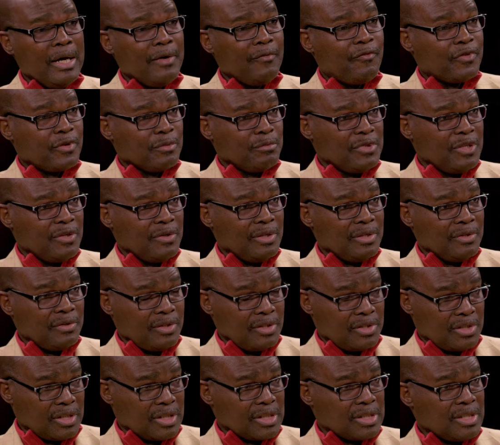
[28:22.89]
uh, from the
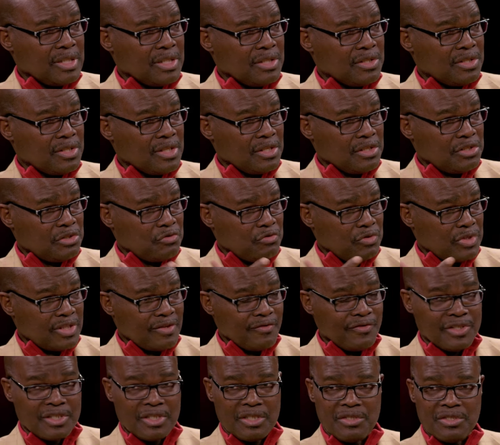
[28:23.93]
16th century,
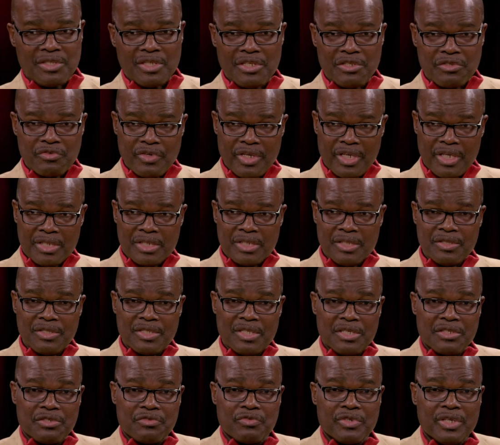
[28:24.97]
17th century, 18th
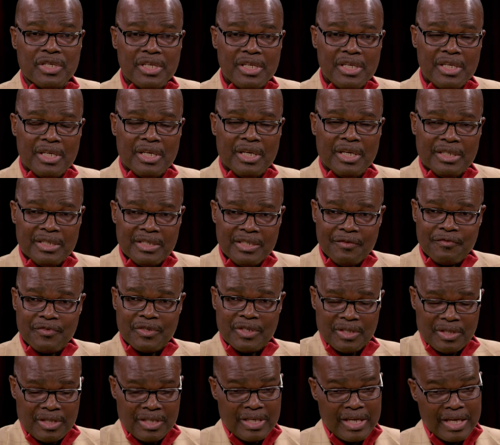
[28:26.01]
century, and
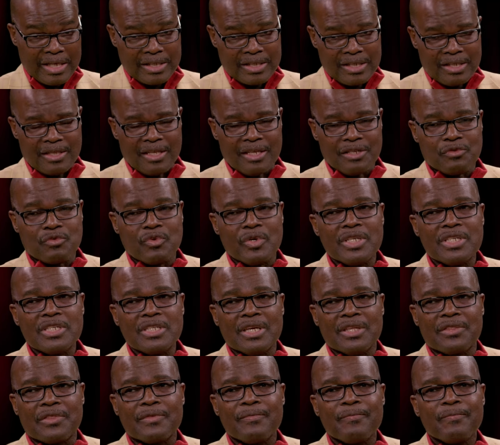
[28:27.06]
definitely the 19th and
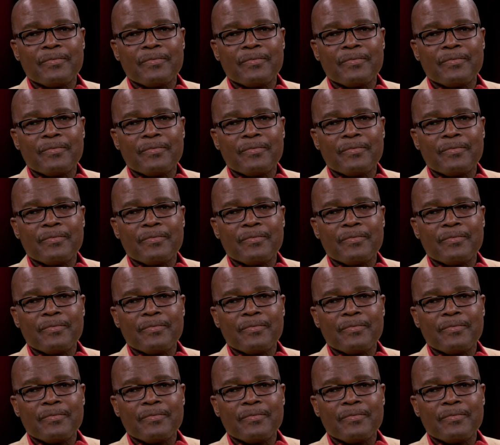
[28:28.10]
20th.